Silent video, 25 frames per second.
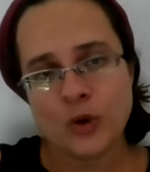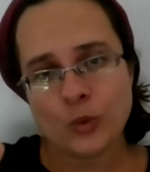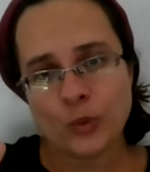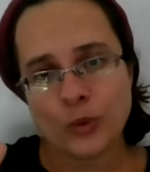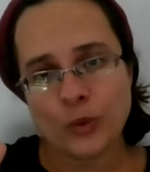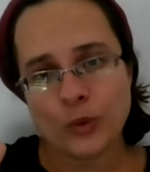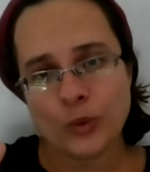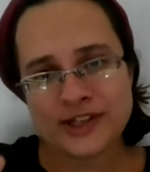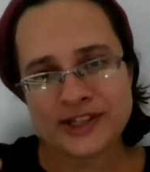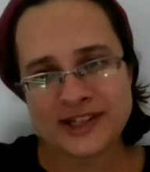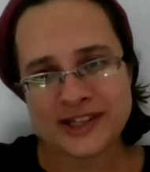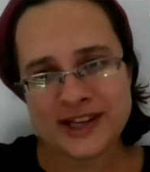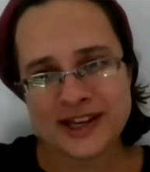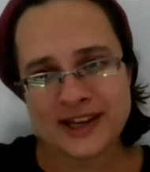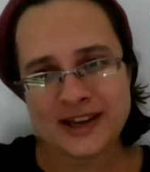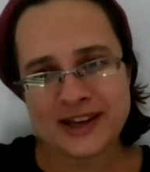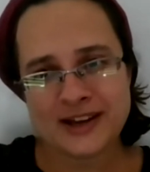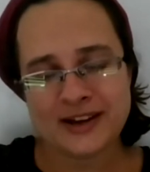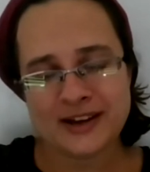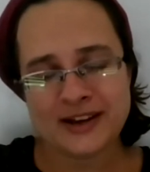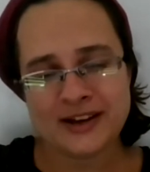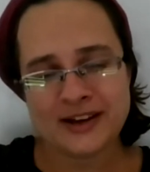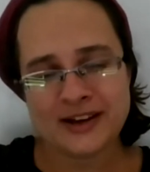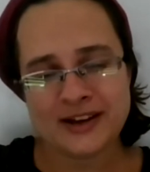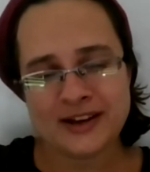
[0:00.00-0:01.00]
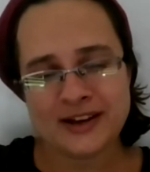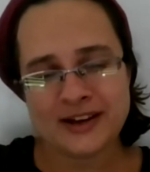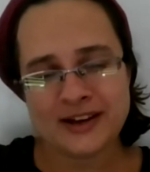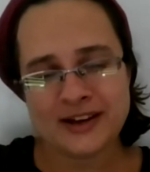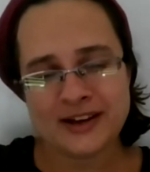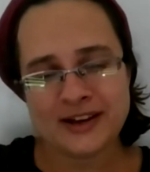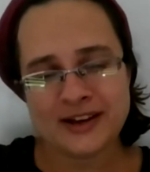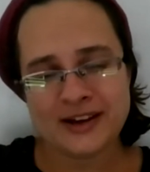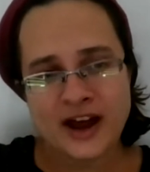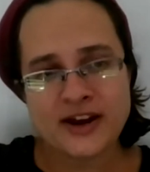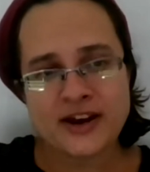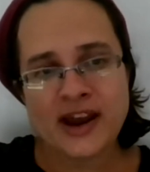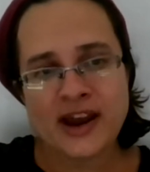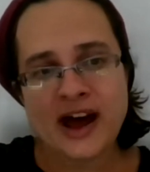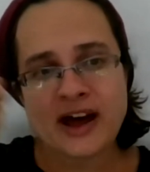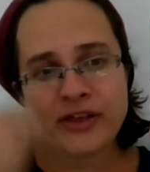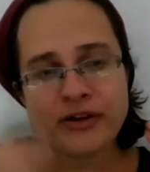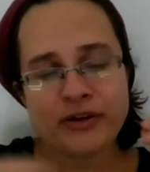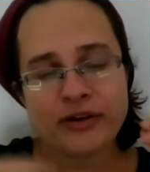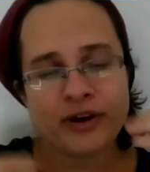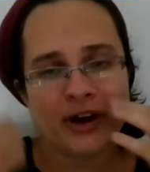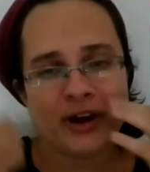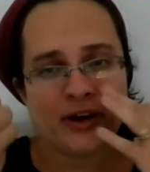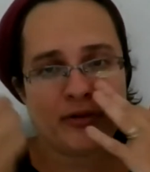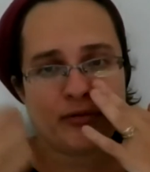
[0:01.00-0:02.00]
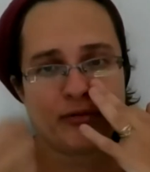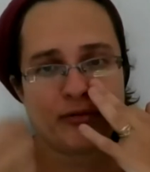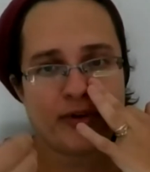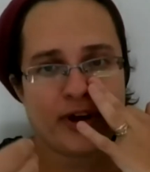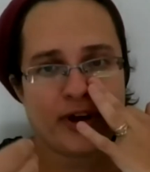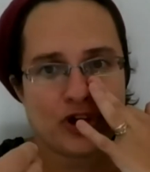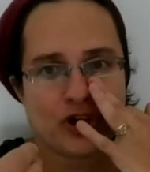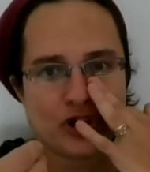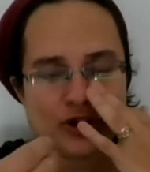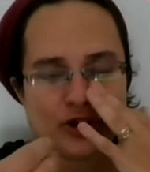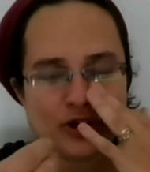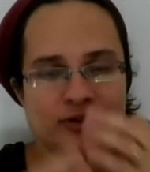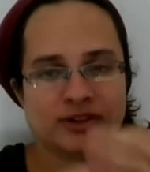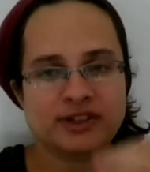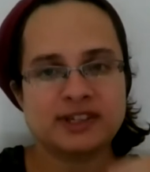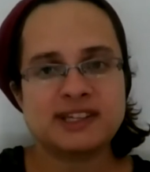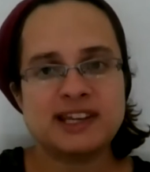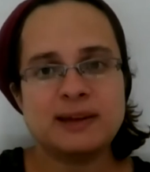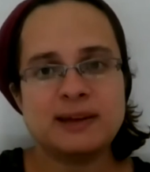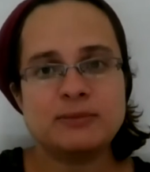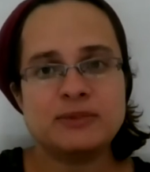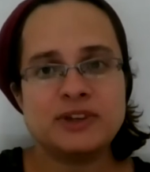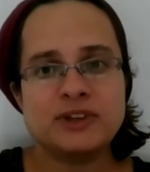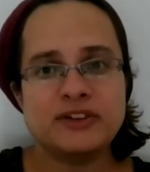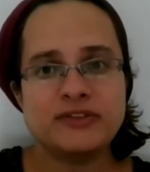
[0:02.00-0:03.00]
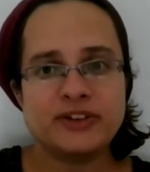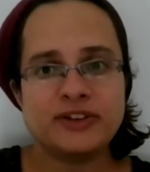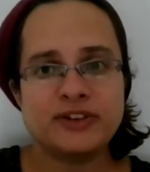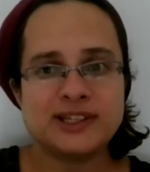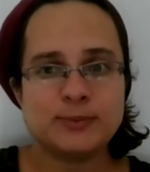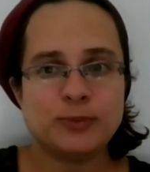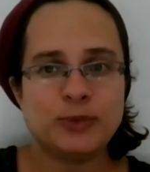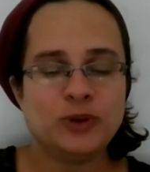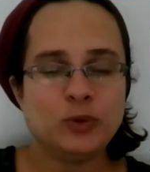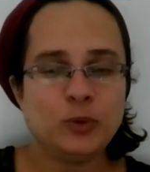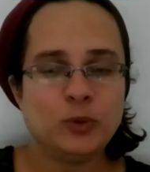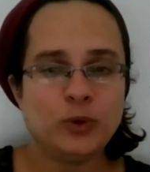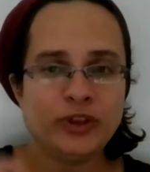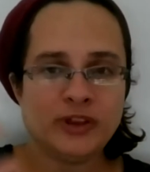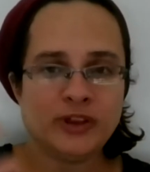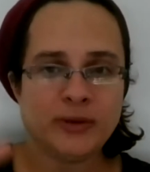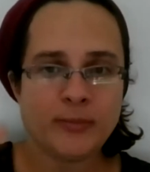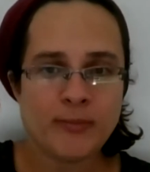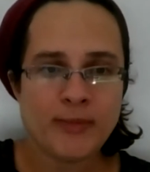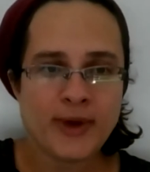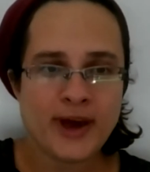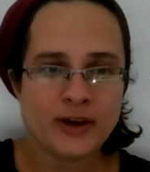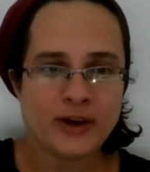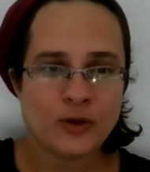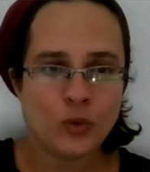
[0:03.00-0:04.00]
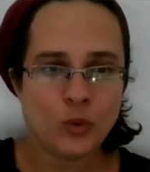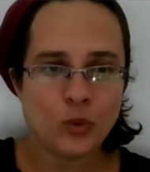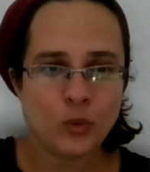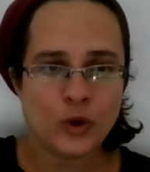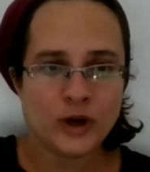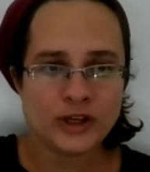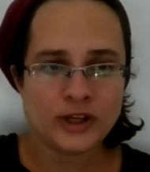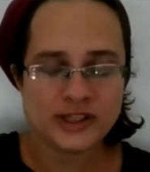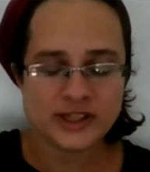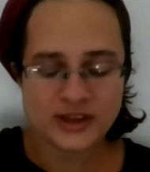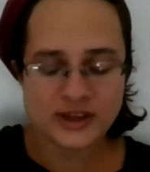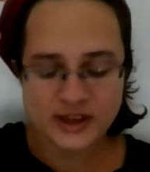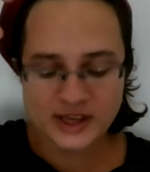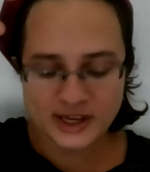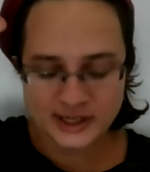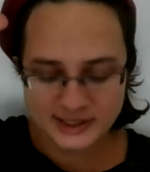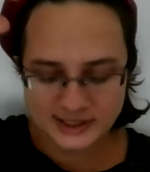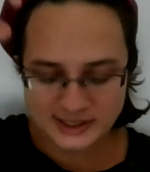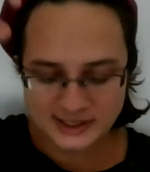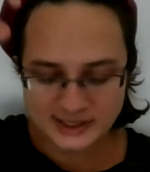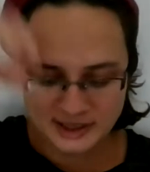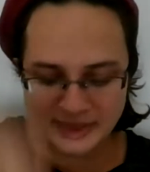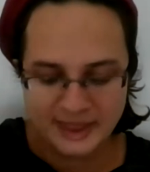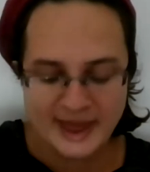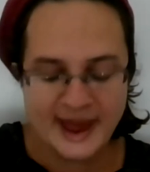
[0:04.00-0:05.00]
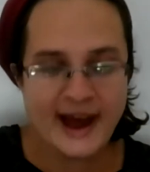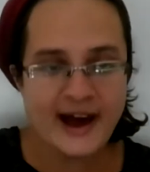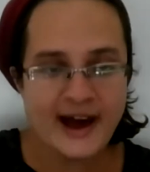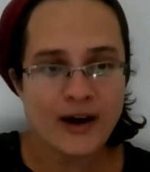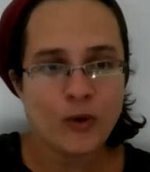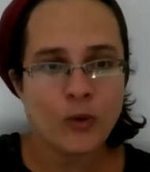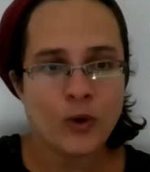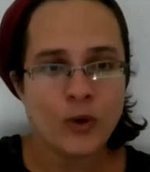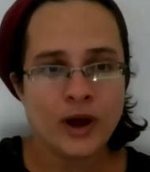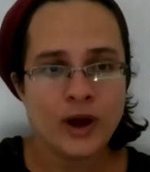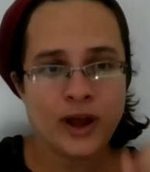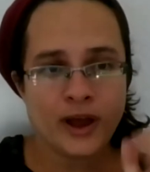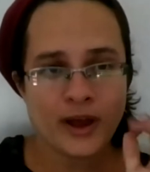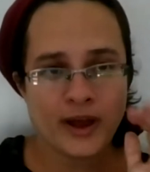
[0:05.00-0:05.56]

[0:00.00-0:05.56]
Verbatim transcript: we see another iteration on the same difference between the man who wants things now